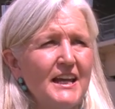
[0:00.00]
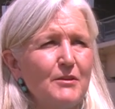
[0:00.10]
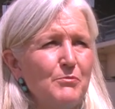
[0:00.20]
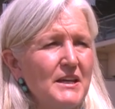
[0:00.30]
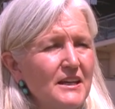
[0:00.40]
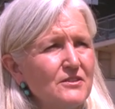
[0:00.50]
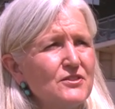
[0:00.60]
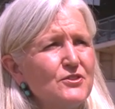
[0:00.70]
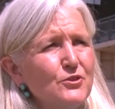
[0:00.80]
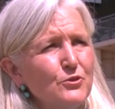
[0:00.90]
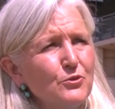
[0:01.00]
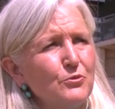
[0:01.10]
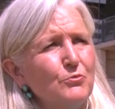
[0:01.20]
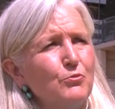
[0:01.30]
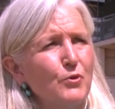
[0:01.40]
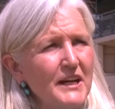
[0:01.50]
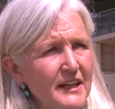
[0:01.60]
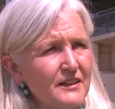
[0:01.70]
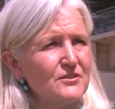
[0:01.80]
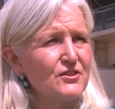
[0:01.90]
It means to
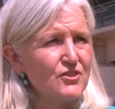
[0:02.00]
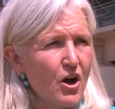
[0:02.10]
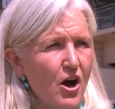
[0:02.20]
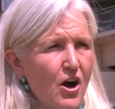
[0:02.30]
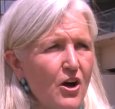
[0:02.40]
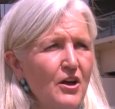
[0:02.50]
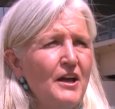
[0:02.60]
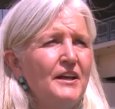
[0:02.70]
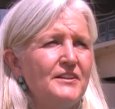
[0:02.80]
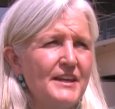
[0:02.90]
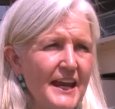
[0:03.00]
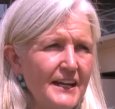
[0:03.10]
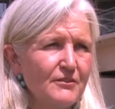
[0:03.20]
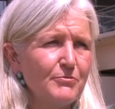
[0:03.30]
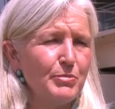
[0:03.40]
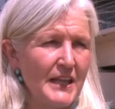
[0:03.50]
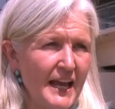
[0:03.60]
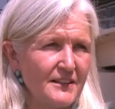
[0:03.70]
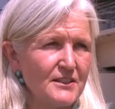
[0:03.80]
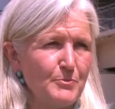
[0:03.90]
reinstall native
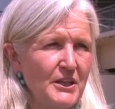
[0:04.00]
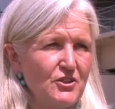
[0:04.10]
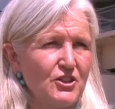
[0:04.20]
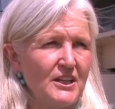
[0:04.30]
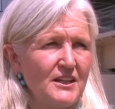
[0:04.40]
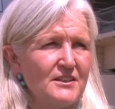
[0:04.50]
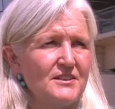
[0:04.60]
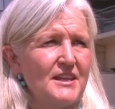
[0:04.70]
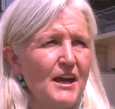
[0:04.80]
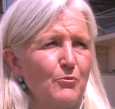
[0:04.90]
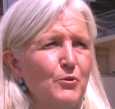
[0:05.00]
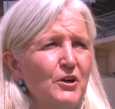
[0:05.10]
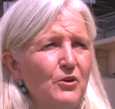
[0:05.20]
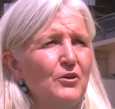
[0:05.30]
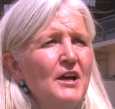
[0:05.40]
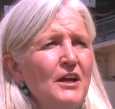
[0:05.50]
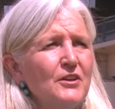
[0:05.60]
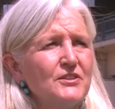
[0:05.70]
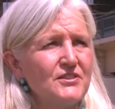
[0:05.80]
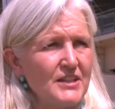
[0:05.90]
plant species that will
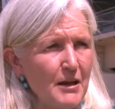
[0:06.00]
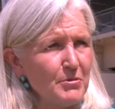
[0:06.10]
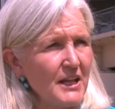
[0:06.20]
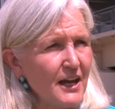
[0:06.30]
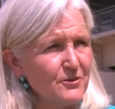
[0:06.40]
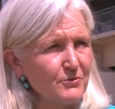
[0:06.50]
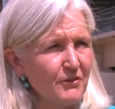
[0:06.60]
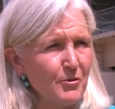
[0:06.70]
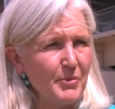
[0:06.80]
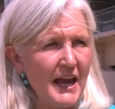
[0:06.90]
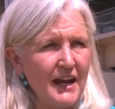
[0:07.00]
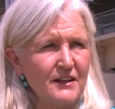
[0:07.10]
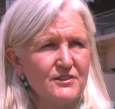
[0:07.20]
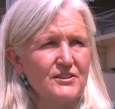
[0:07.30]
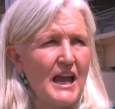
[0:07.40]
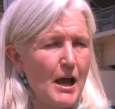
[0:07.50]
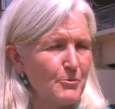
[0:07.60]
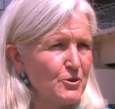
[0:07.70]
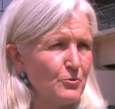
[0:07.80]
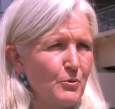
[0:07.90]
stabilize riverbanks,
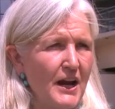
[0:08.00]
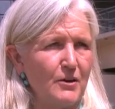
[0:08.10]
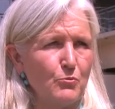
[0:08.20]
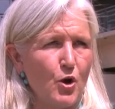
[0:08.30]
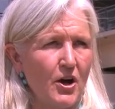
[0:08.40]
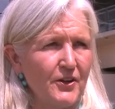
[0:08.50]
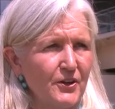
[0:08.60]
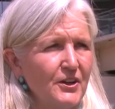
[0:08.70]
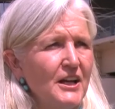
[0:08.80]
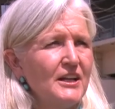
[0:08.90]
capture rainwater,